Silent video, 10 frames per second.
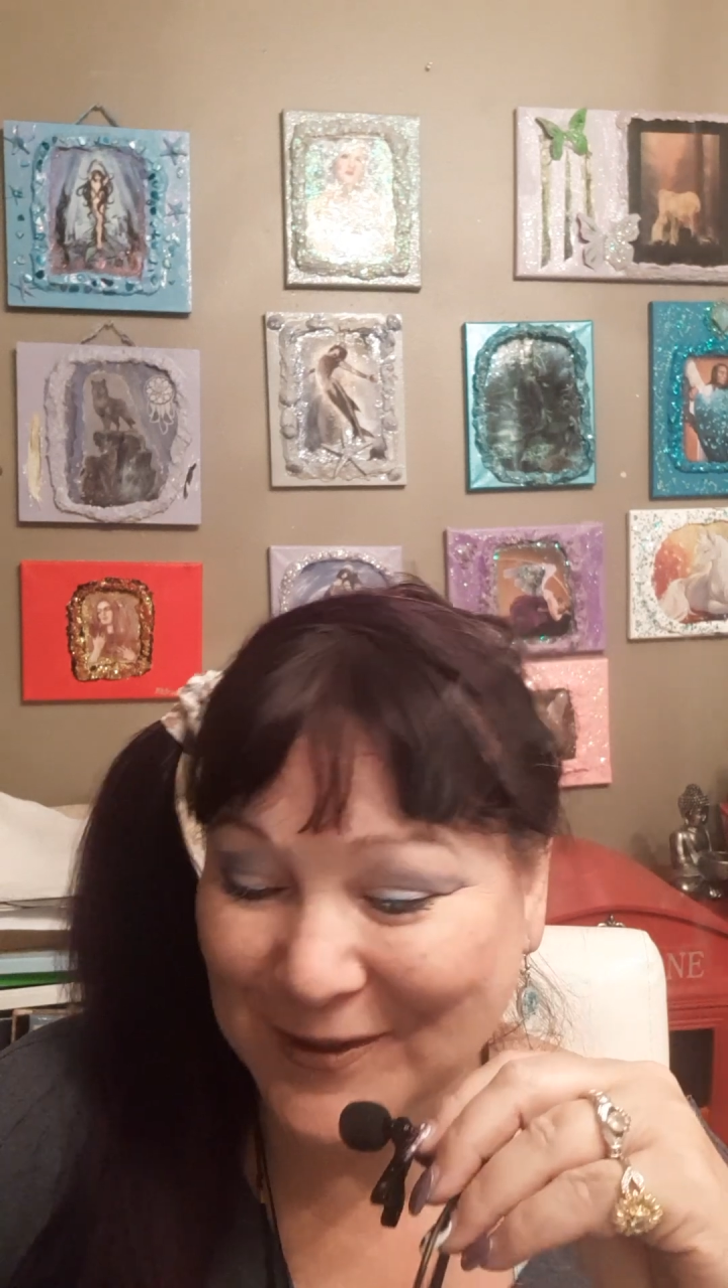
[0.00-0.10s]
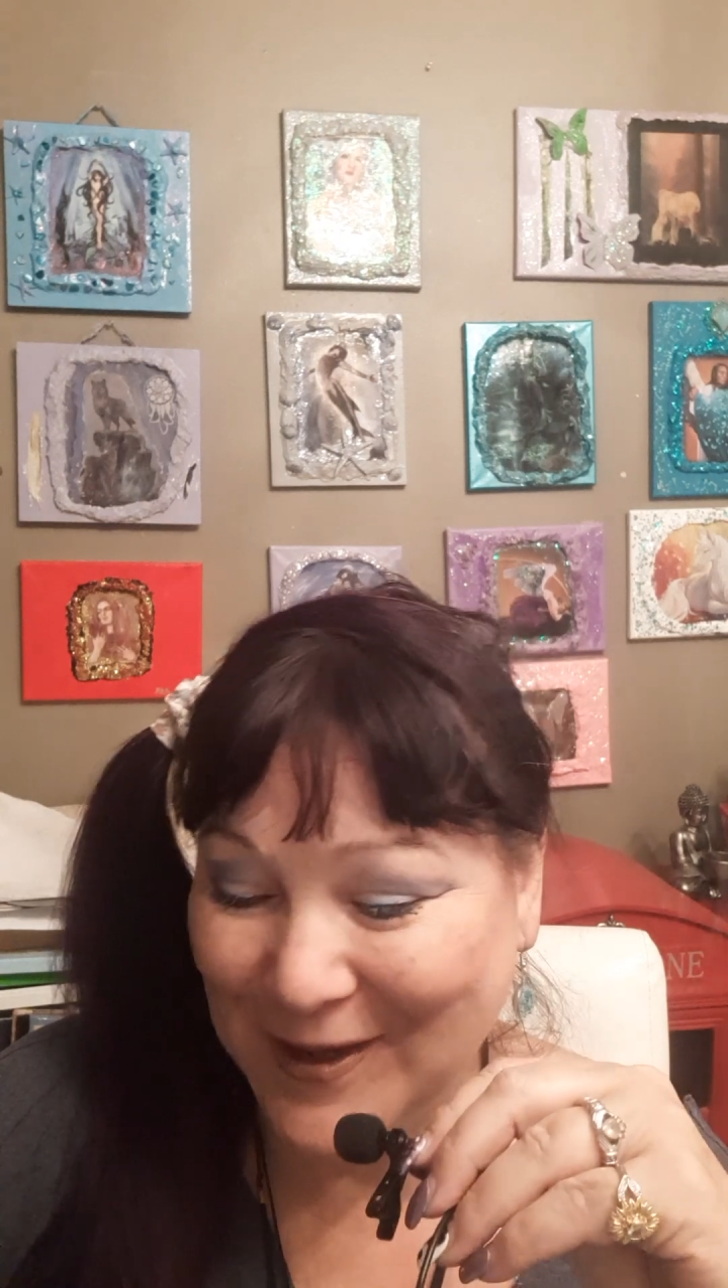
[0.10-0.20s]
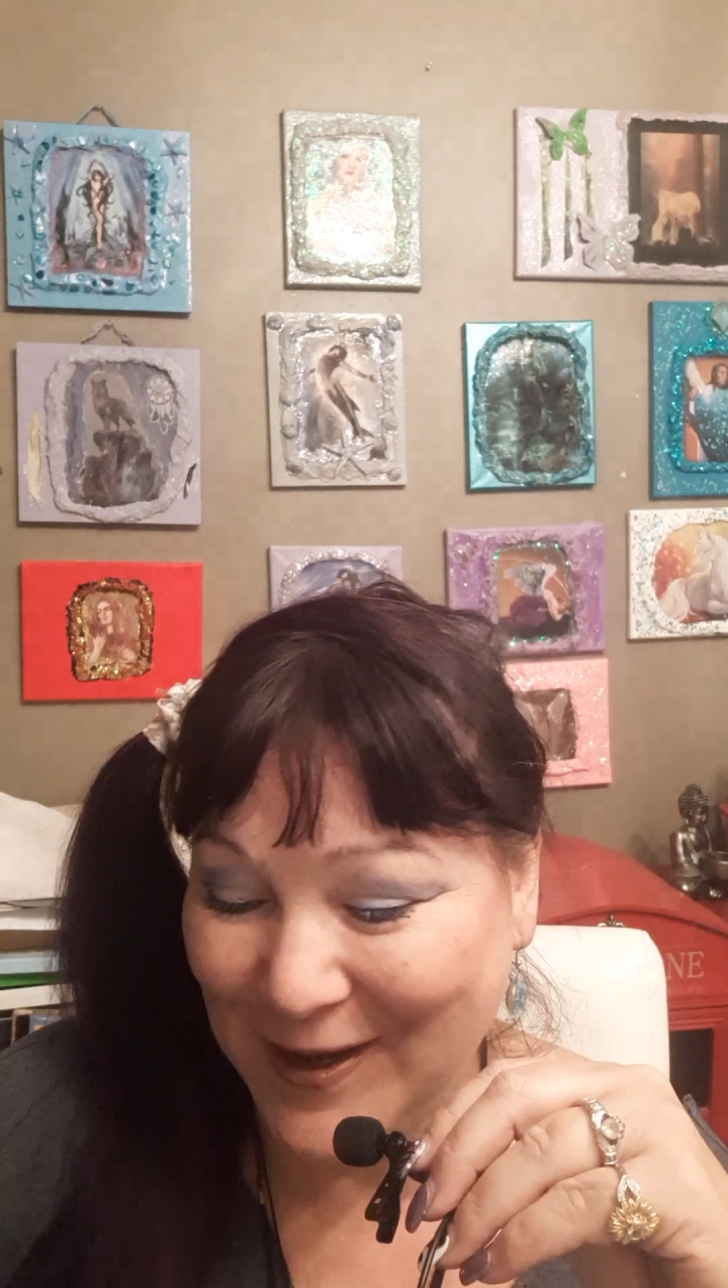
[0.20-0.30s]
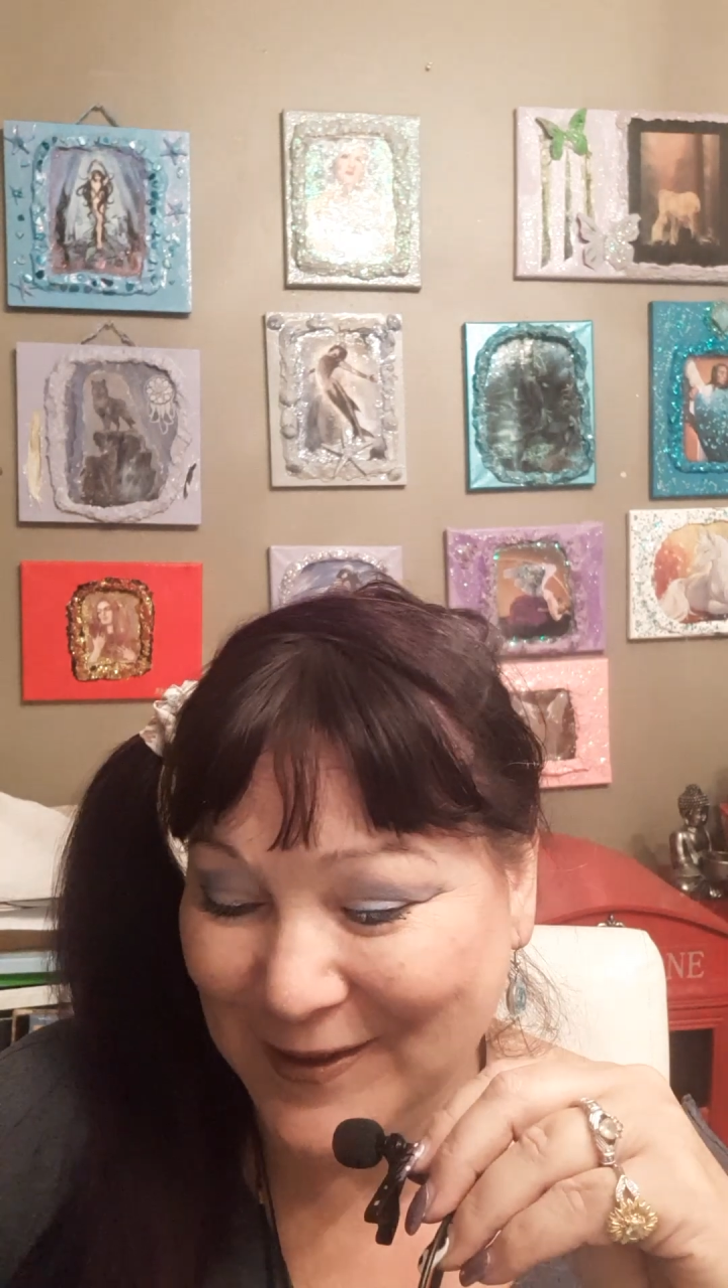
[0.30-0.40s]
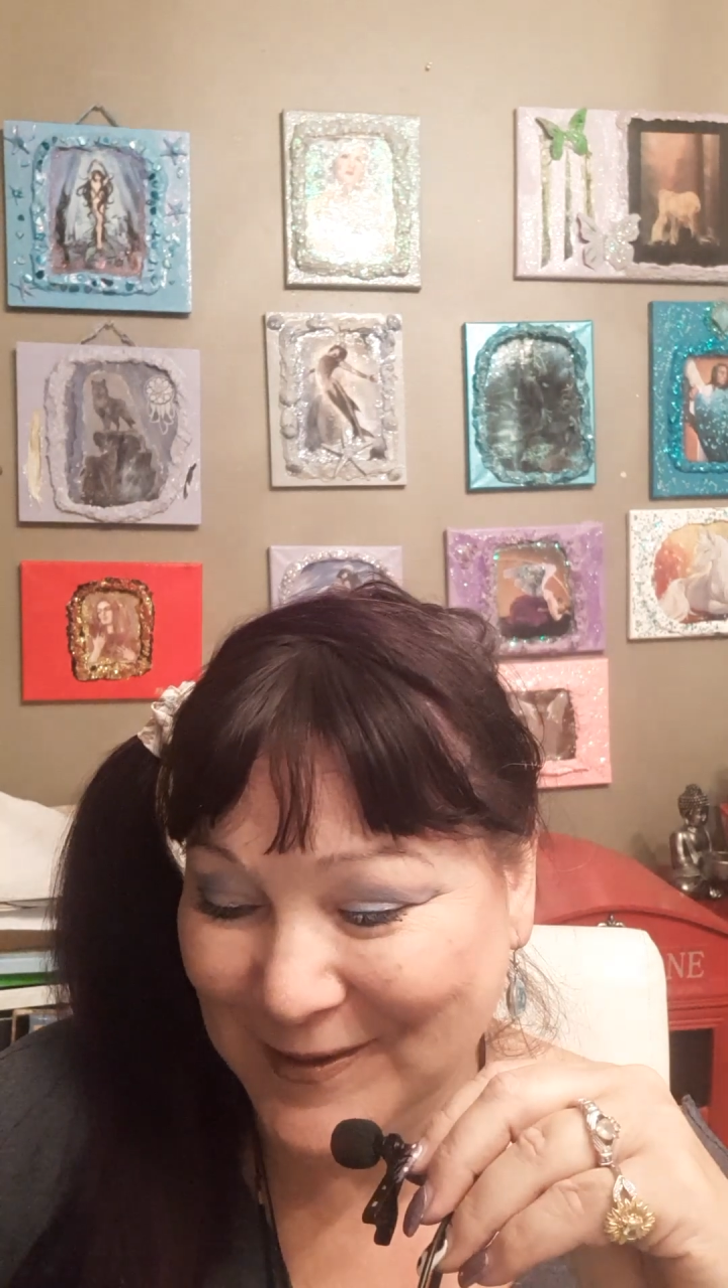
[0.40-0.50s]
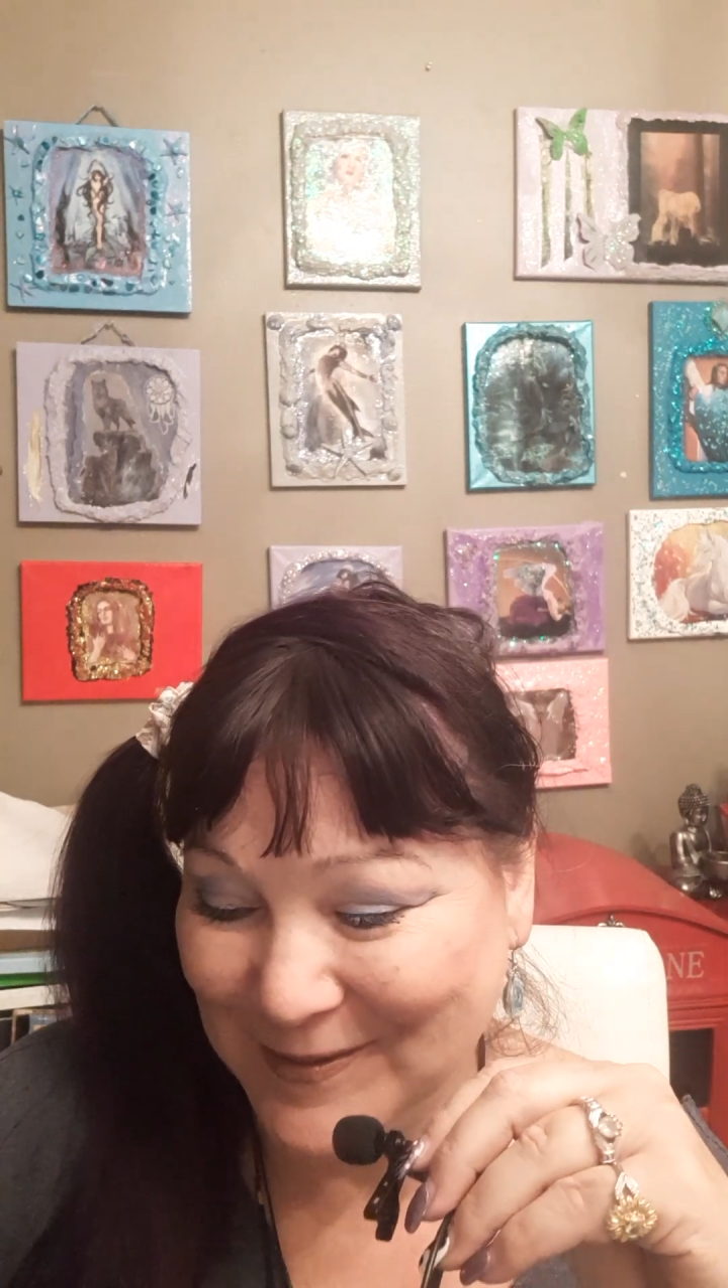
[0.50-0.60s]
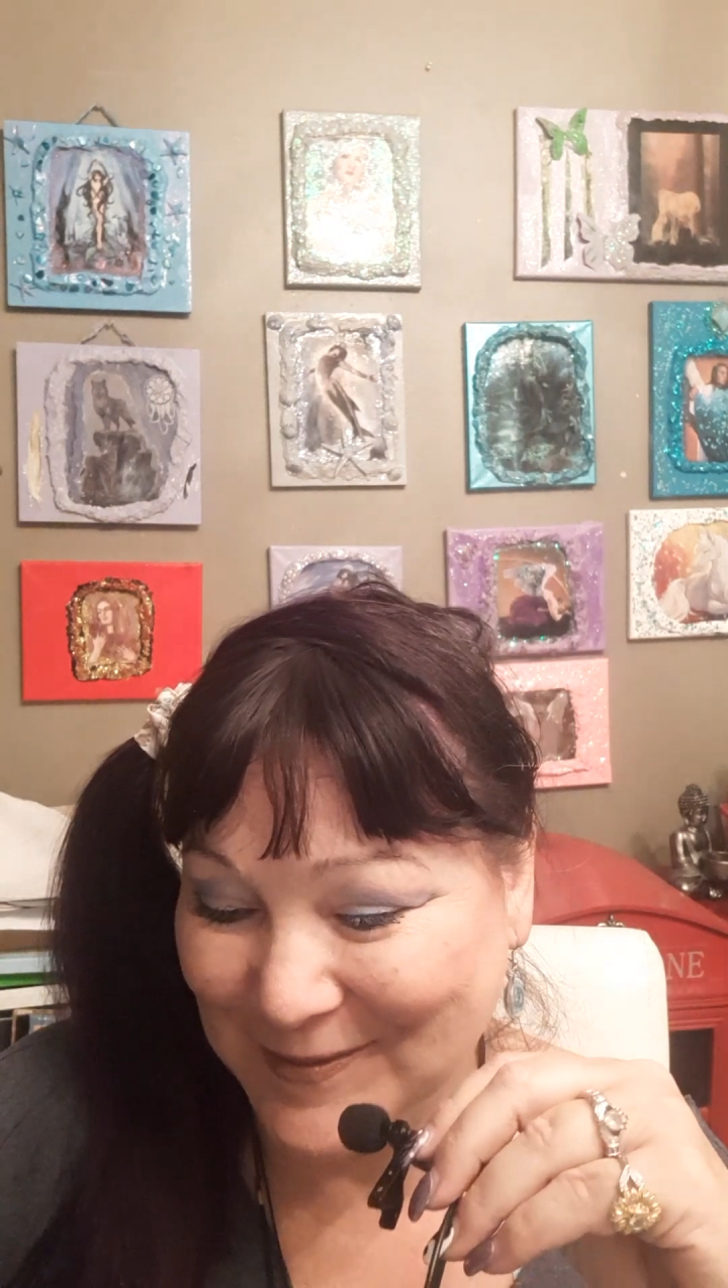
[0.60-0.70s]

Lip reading: guy.